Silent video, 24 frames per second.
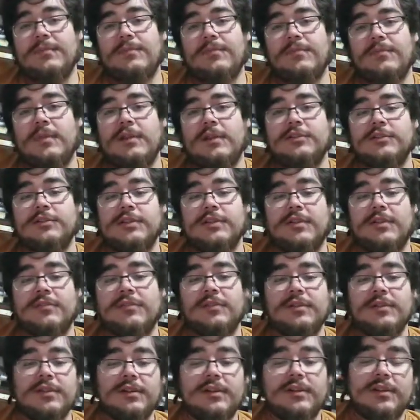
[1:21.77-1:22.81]
major
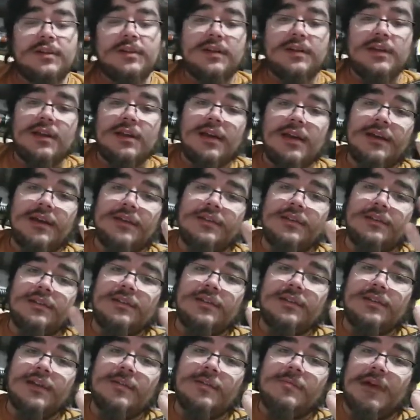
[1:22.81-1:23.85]
7, and then
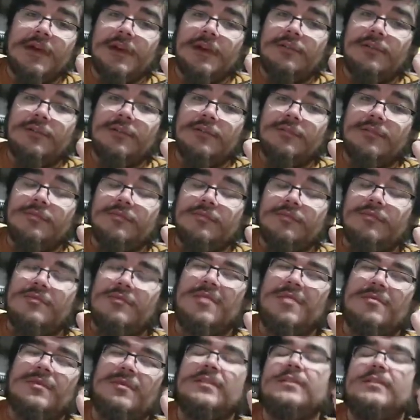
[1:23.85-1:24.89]
to A minor.
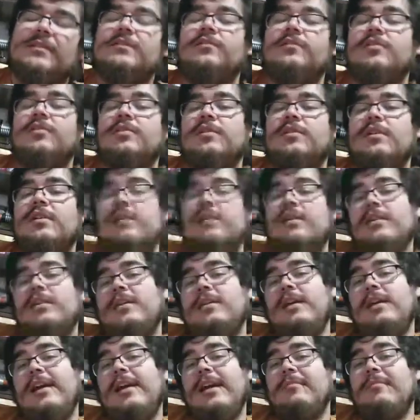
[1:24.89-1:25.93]
Maybe just
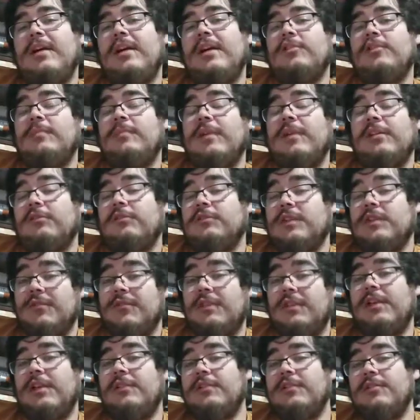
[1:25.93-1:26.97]
do A minor minor
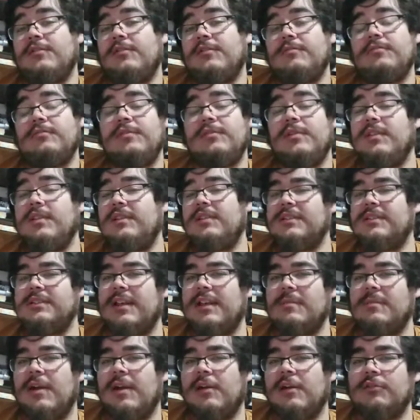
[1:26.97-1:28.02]
7. I don't know. I think just
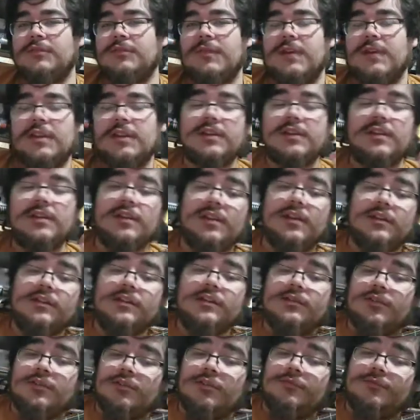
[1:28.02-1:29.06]
A minor is
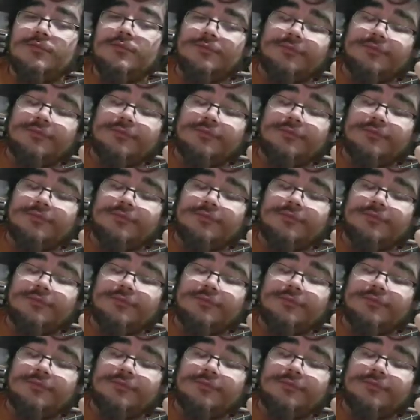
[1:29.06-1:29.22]
fine. So.